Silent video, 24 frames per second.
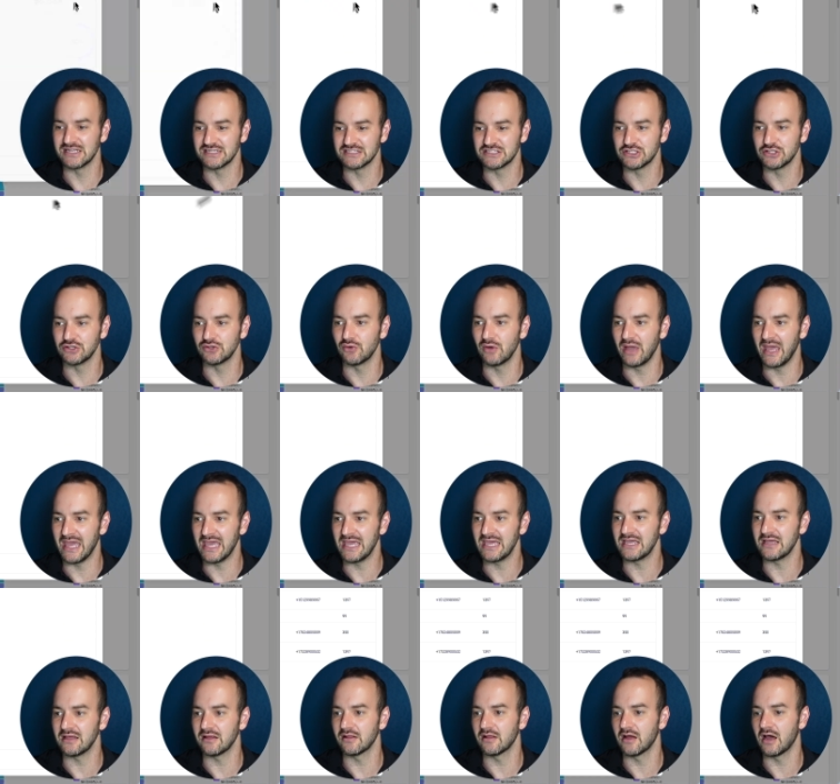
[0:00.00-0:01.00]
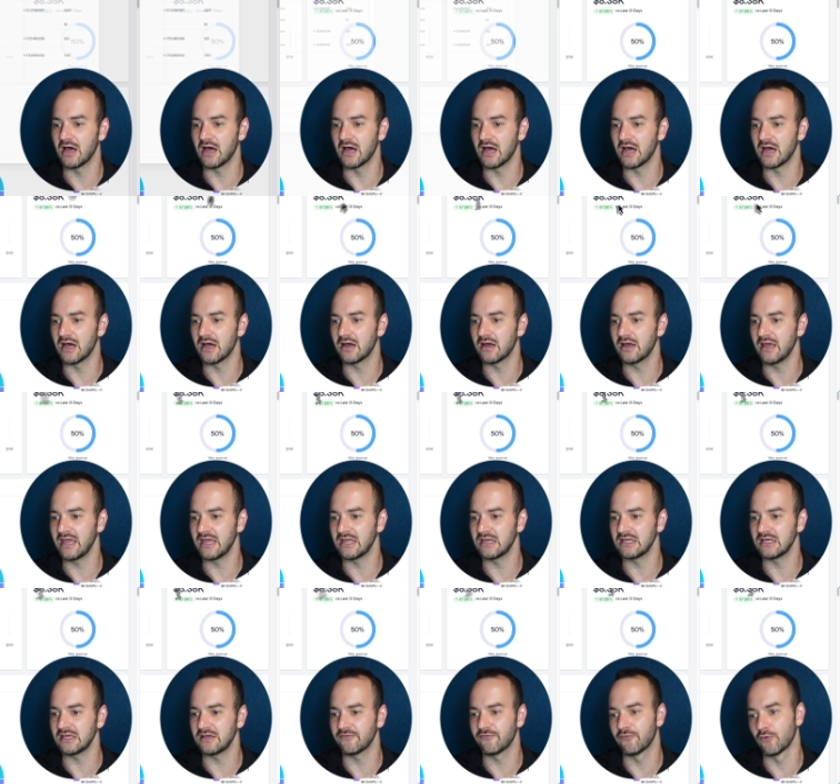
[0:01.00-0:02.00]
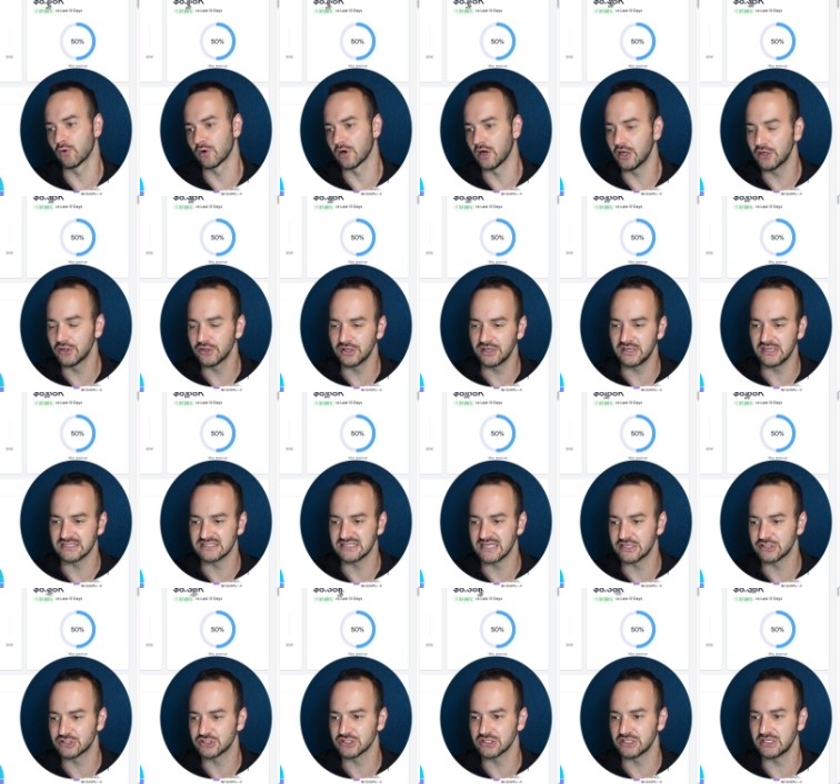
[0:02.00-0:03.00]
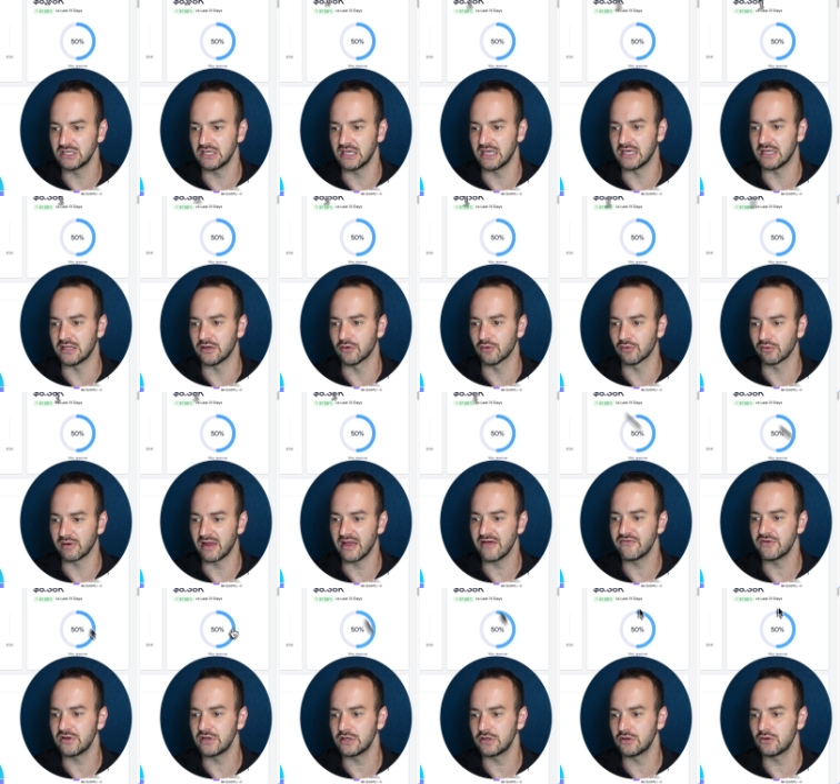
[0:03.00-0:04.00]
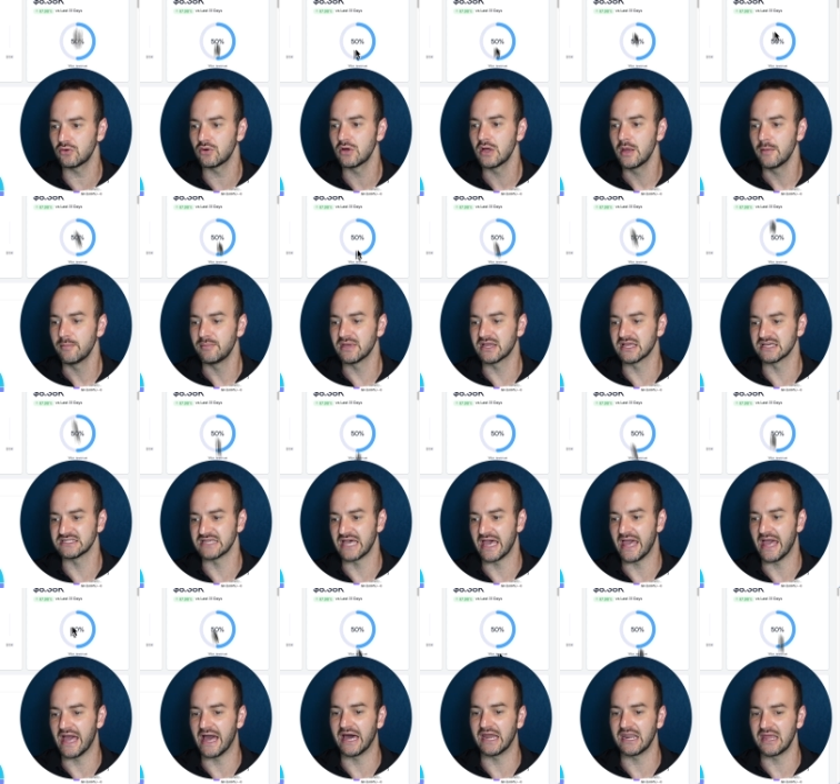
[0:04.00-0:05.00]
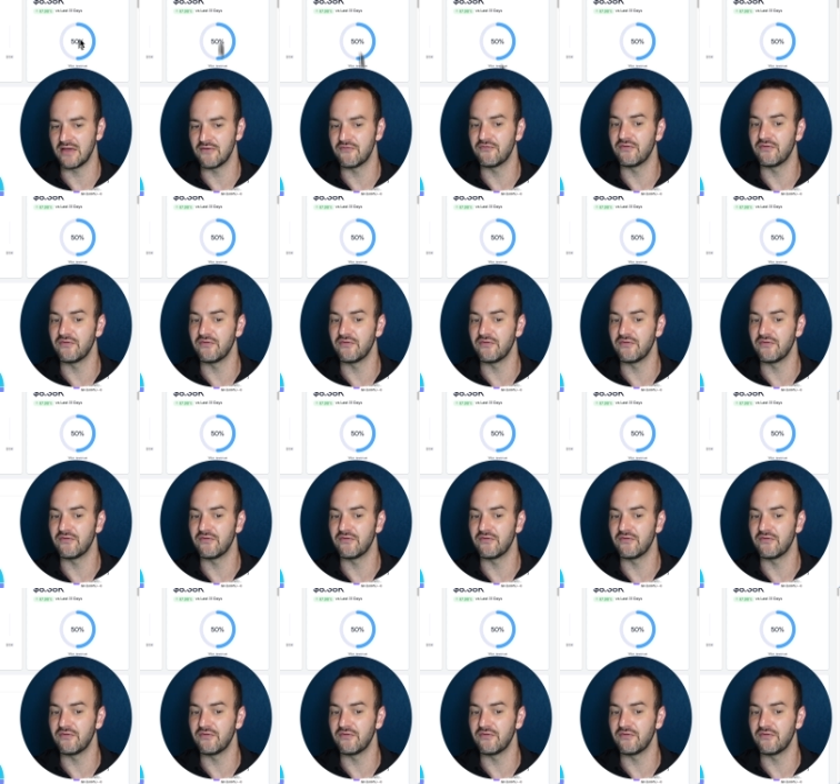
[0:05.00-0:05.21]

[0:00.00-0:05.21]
into eight uh 8400 essentially in revenue because I had a